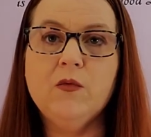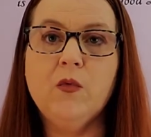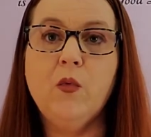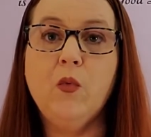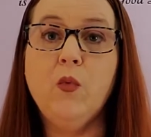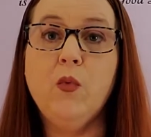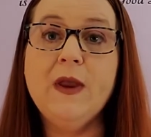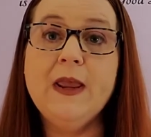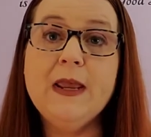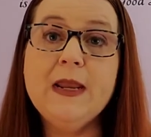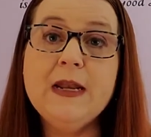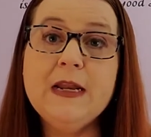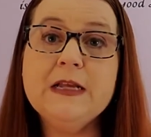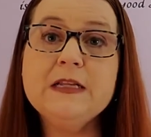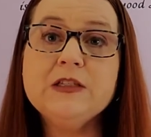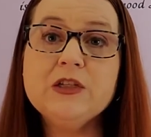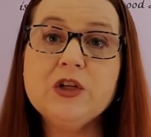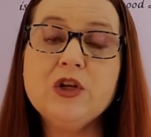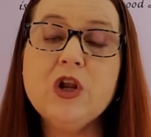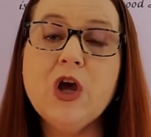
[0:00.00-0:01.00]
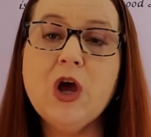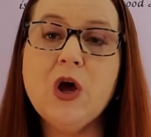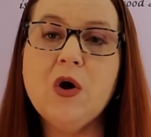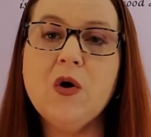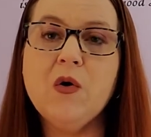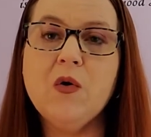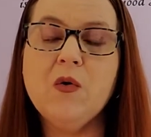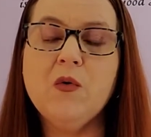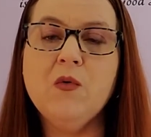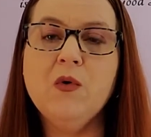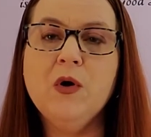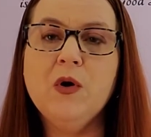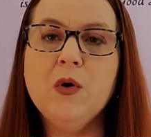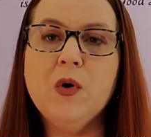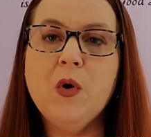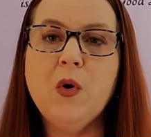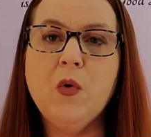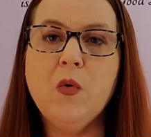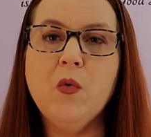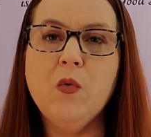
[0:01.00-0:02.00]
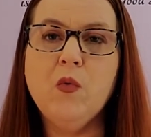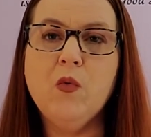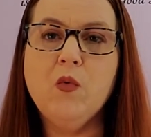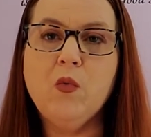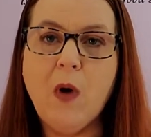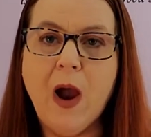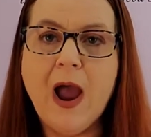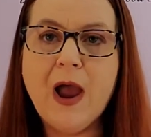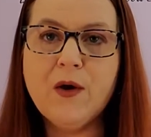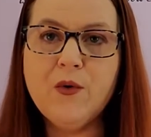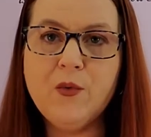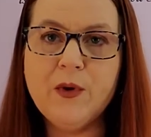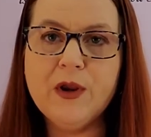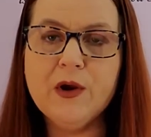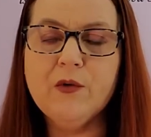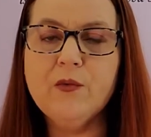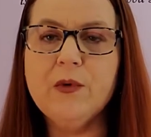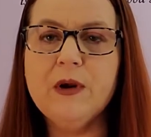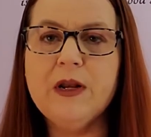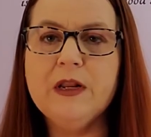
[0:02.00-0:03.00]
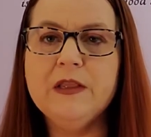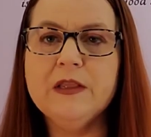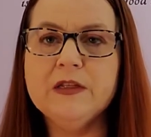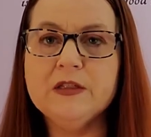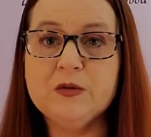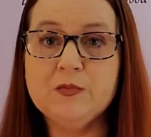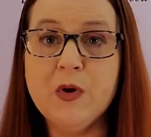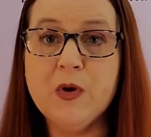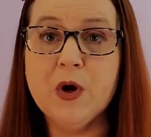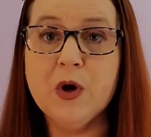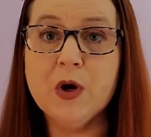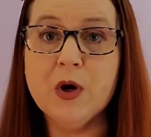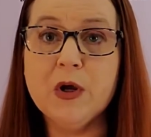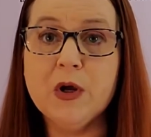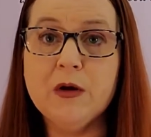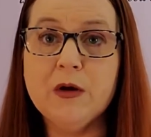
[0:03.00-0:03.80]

We need to know why we are reading this book.